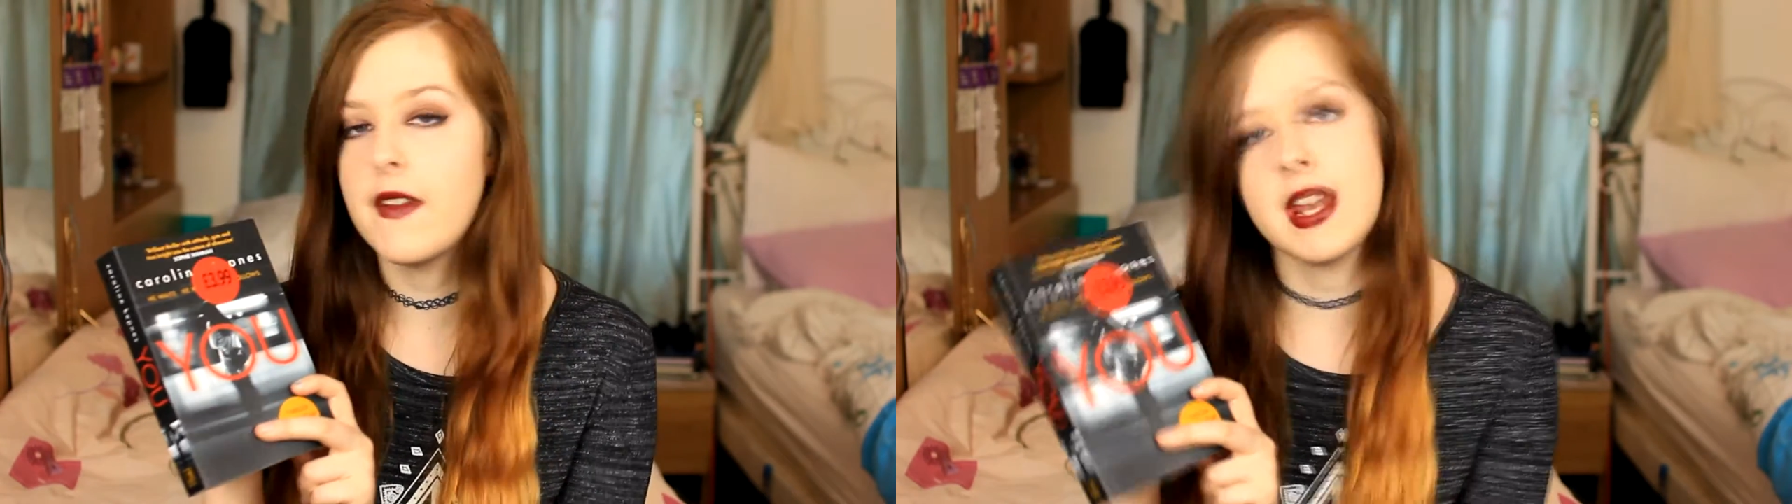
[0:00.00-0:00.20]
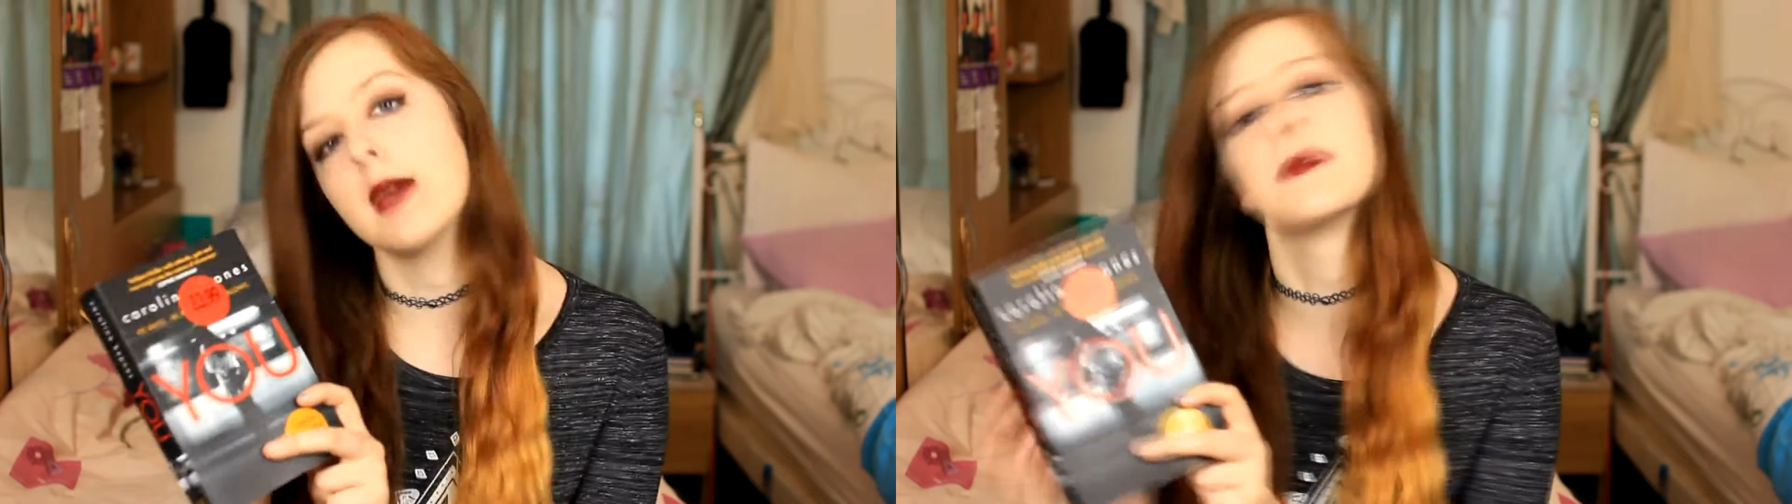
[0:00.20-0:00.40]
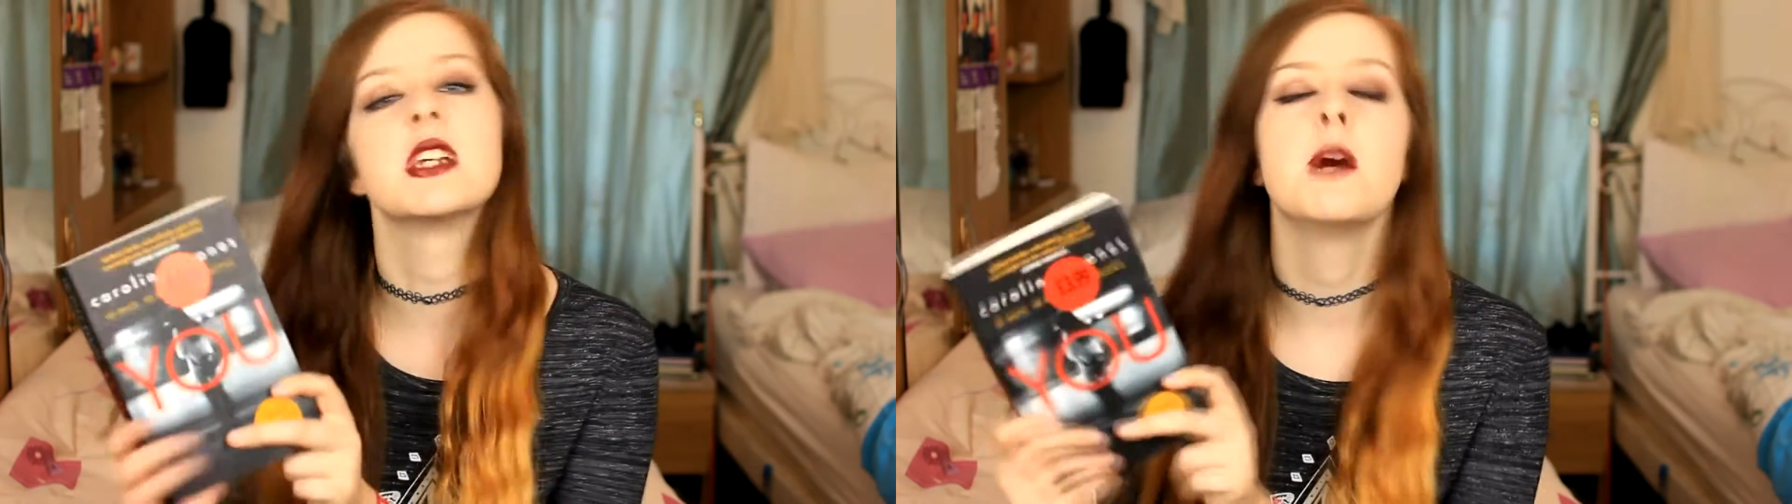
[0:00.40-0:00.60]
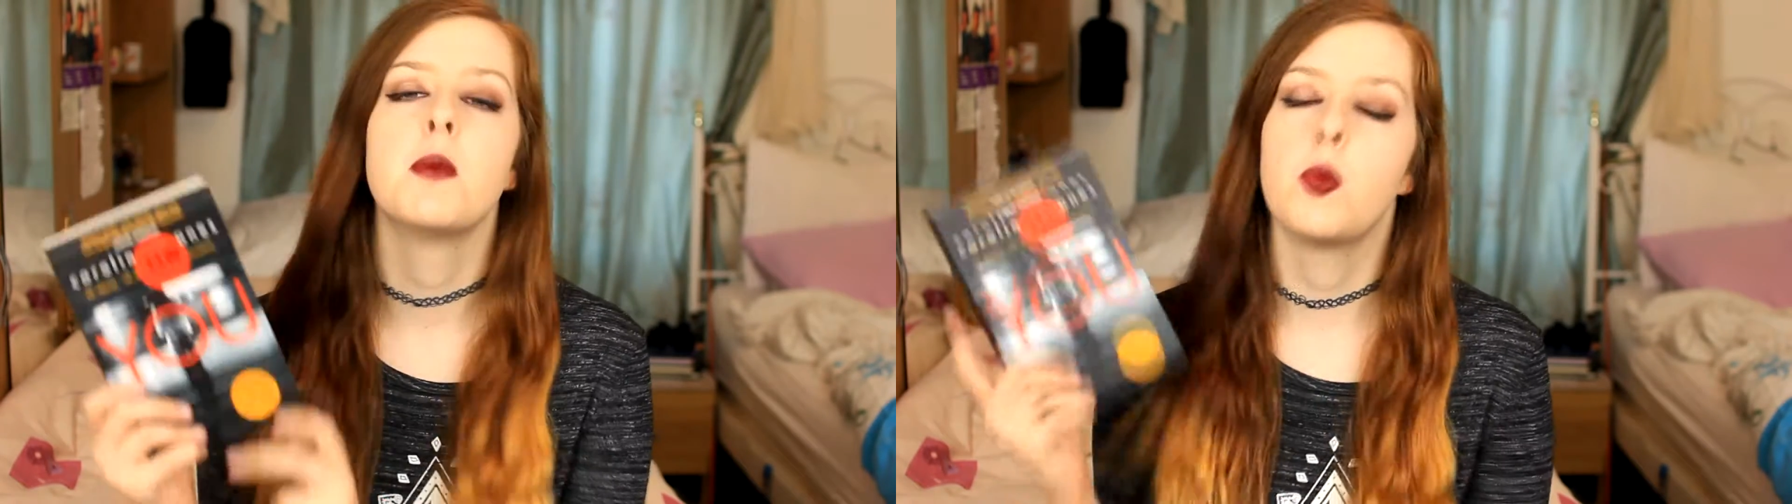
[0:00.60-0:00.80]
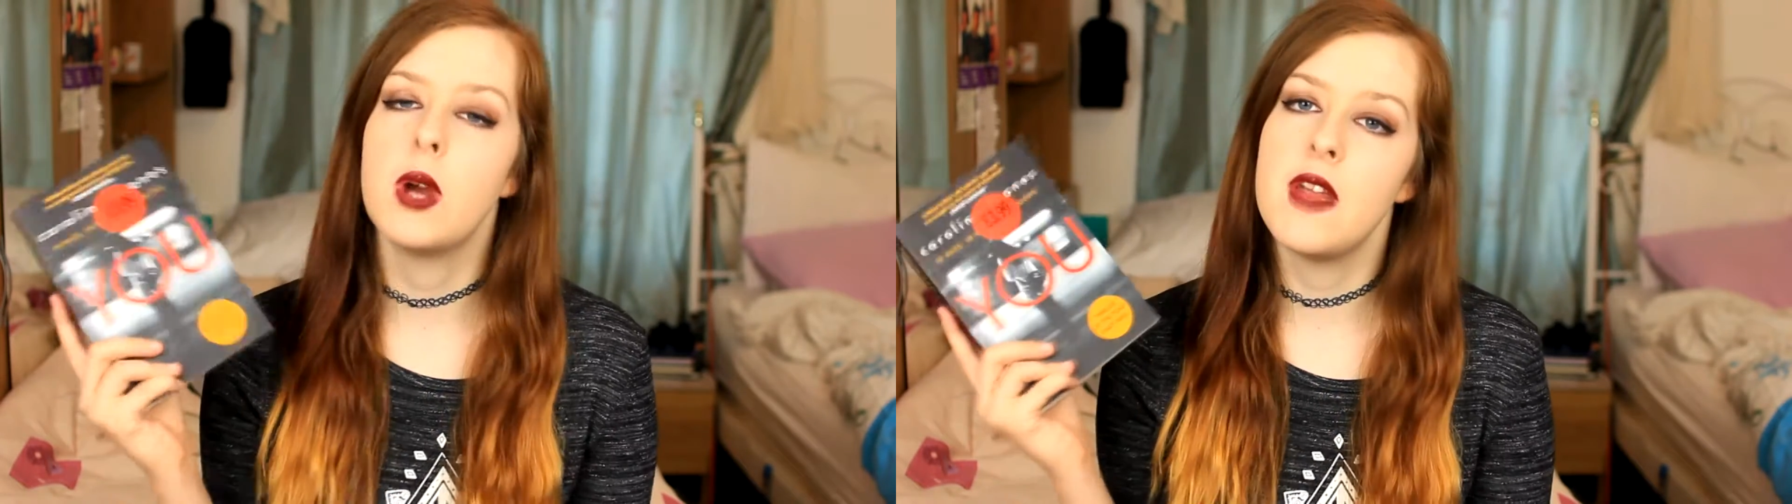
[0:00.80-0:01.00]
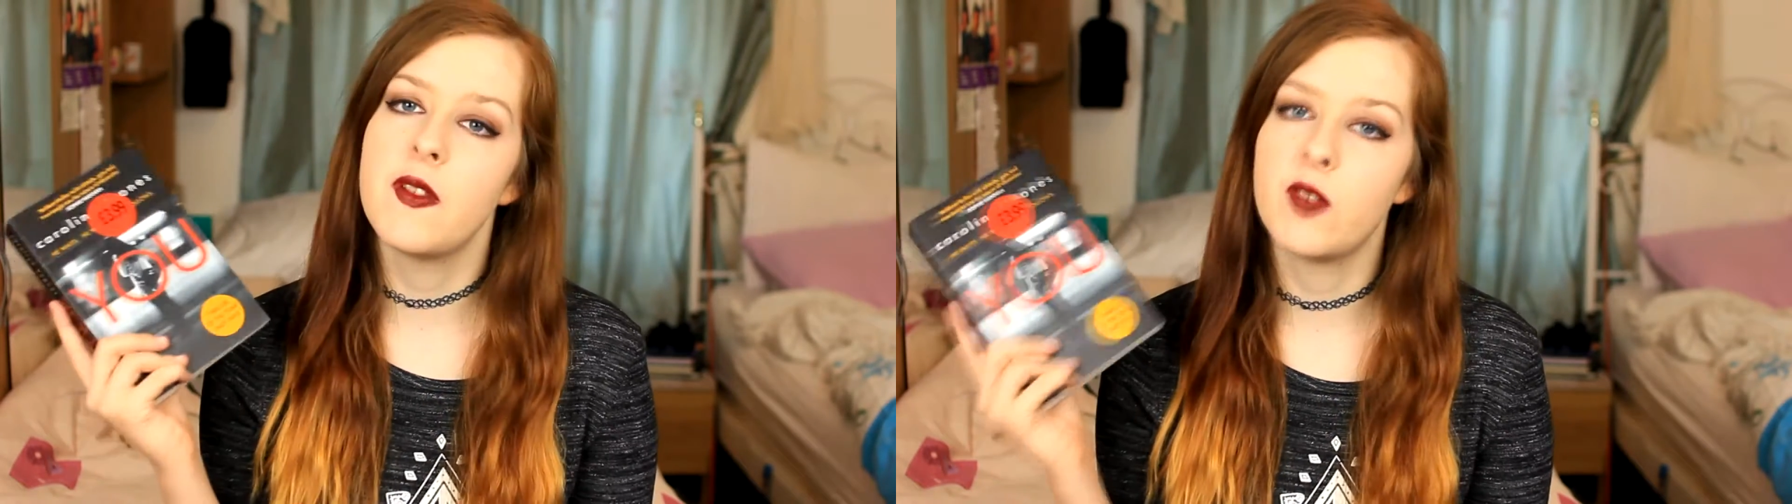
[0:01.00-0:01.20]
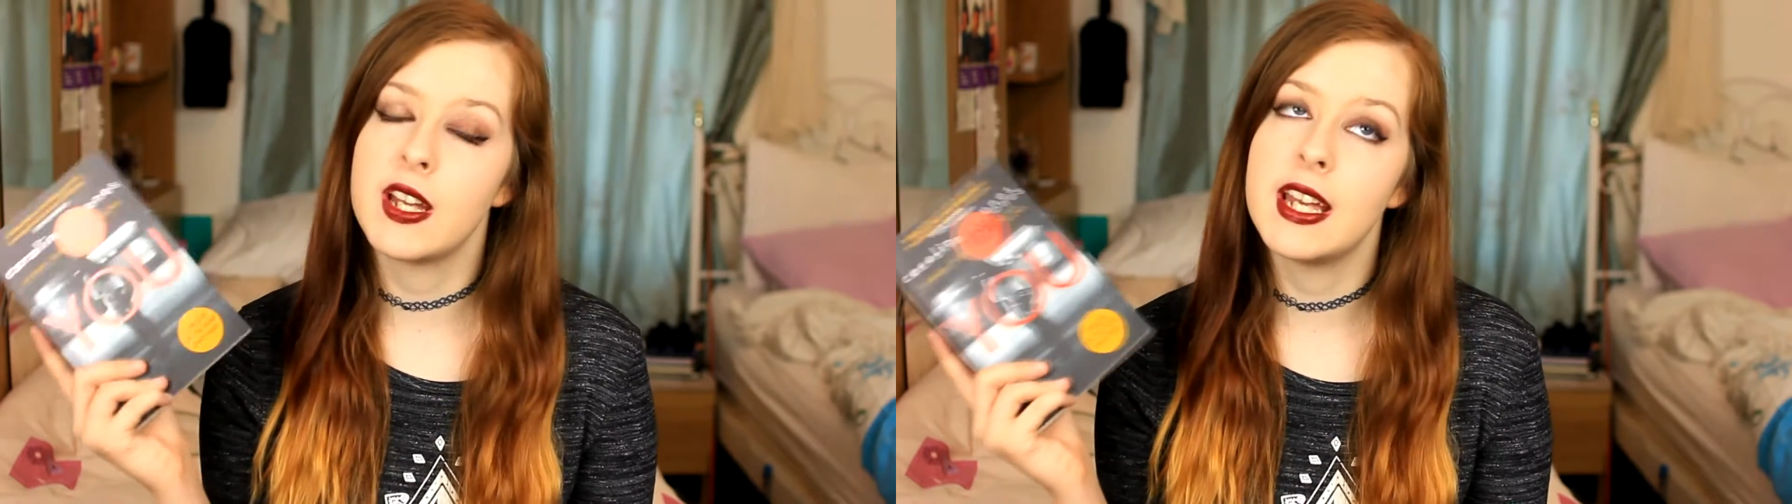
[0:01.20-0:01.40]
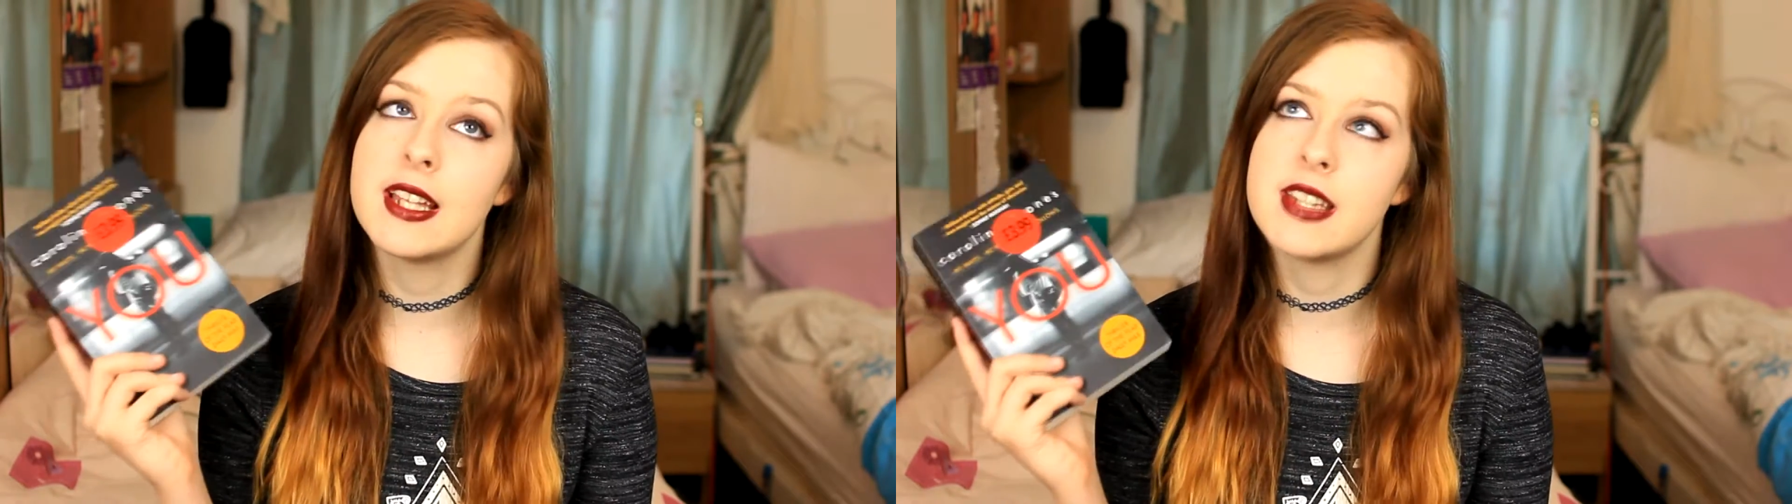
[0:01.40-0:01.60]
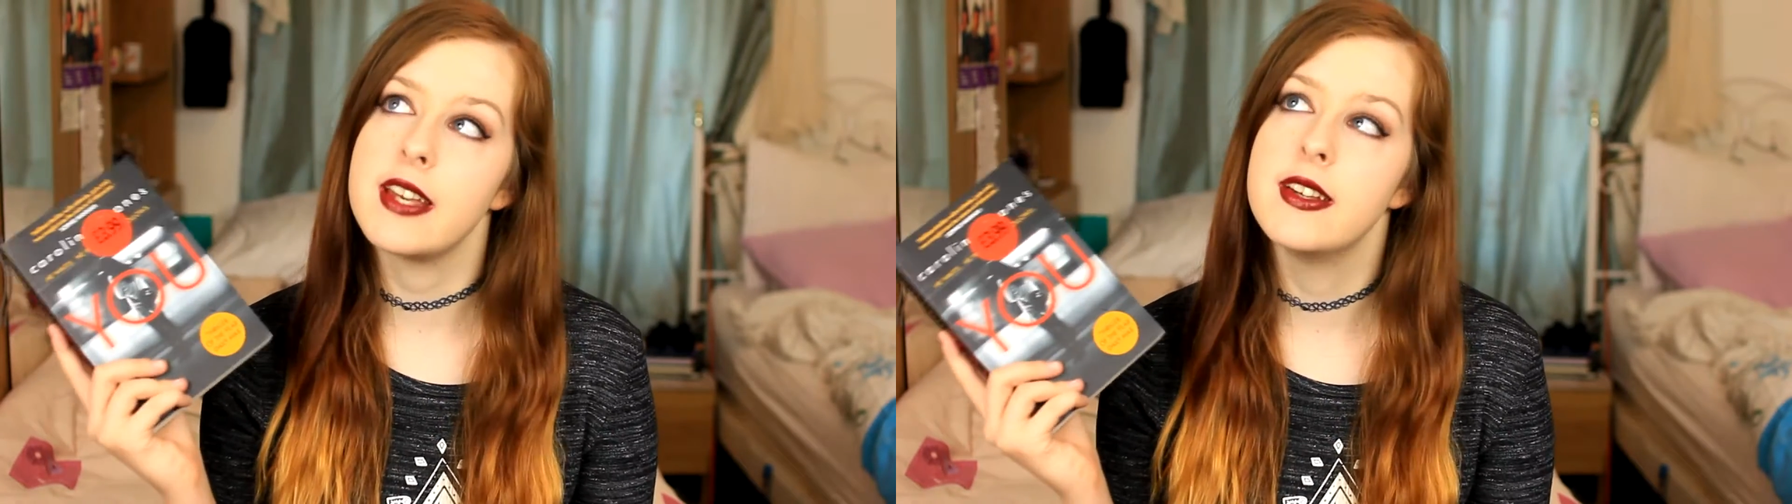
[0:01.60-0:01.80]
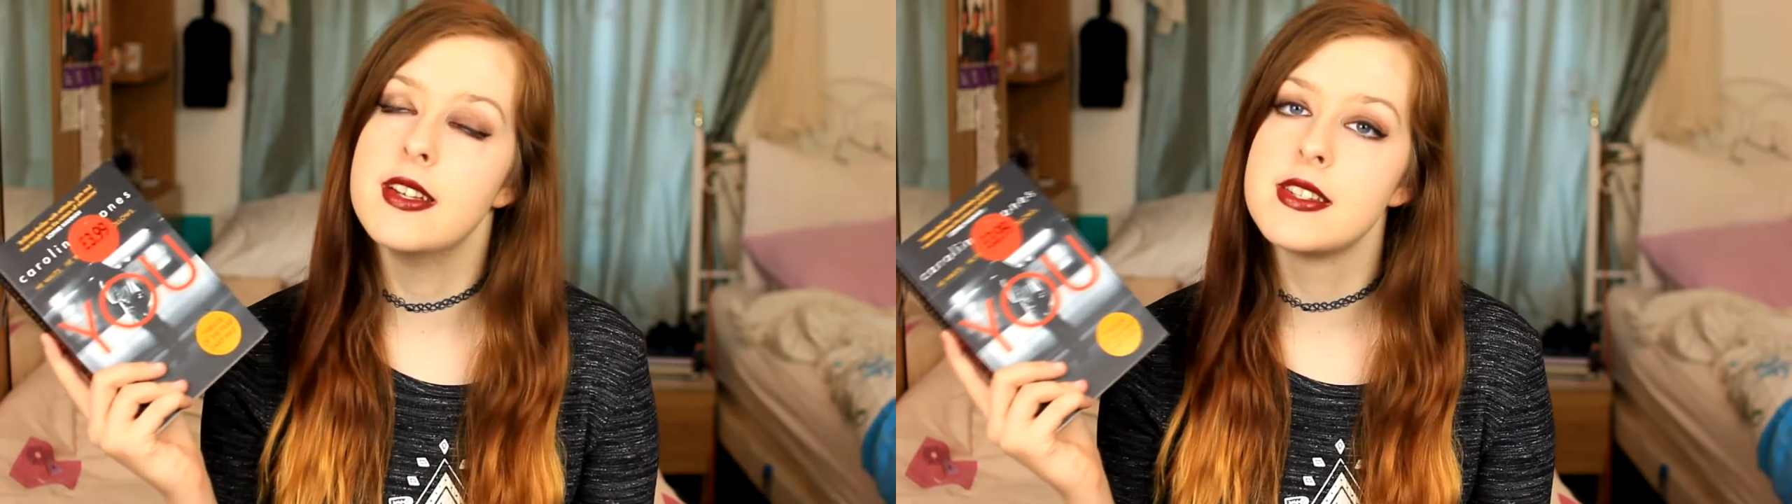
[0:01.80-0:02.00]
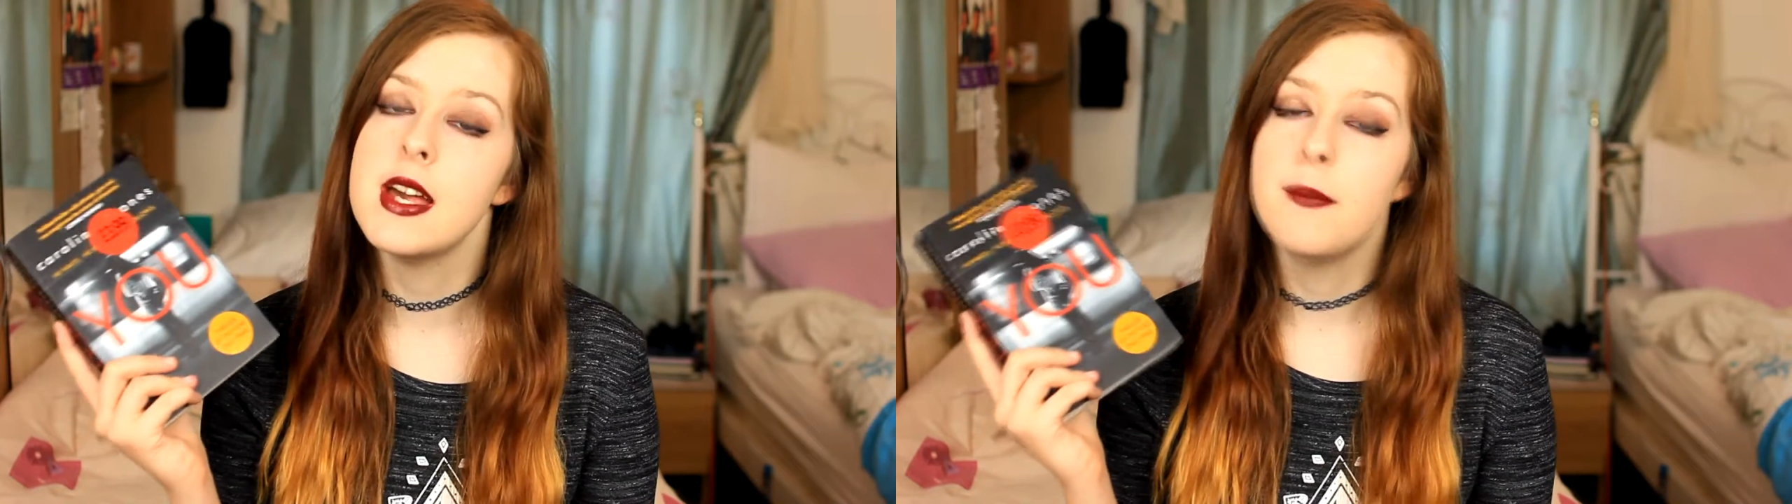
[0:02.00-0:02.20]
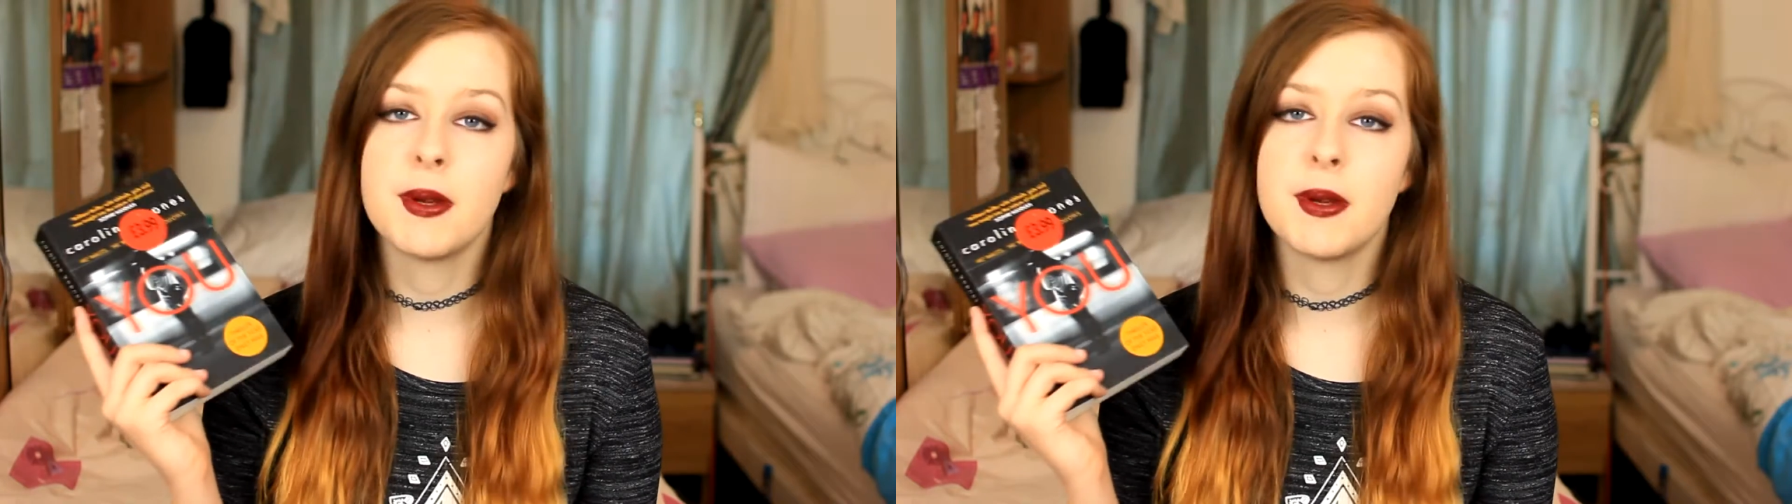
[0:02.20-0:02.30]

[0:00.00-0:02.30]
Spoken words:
the names up with freaking stickers